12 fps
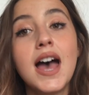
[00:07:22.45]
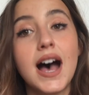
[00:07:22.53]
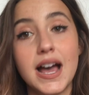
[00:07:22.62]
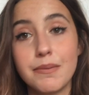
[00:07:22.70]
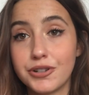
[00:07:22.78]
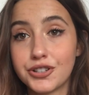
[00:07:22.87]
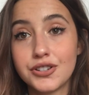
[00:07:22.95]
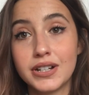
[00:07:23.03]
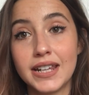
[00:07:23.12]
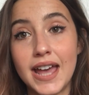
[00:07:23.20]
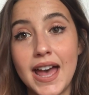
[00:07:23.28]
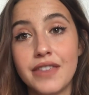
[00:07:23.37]
I
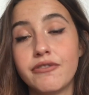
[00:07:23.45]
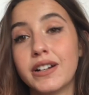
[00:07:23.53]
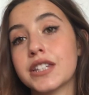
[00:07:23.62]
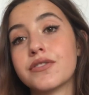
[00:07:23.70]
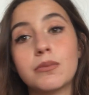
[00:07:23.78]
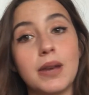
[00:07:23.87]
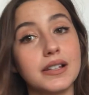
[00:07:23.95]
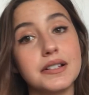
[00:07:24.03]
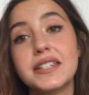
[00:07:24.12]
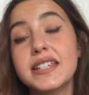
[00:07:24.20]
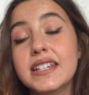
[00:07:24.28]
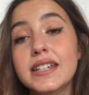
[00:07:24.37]
personally had friends from
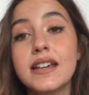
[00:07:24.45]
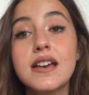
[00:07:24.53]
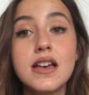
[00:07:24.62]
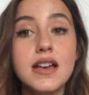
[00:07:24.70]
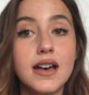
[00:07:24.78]
LSE,